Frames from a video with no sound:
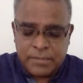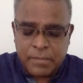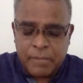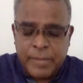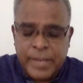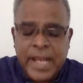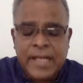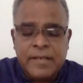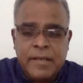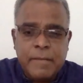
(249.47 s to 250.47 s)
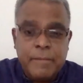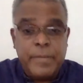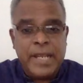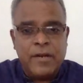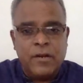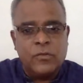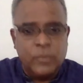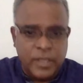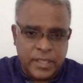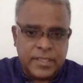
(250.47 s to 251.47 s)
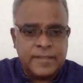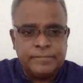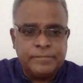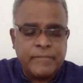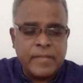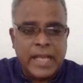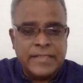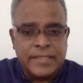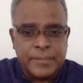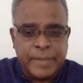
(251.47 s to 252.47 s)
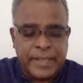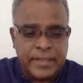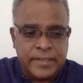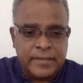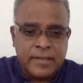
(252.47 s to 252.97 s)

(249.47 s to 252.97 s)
ban may not work as expected.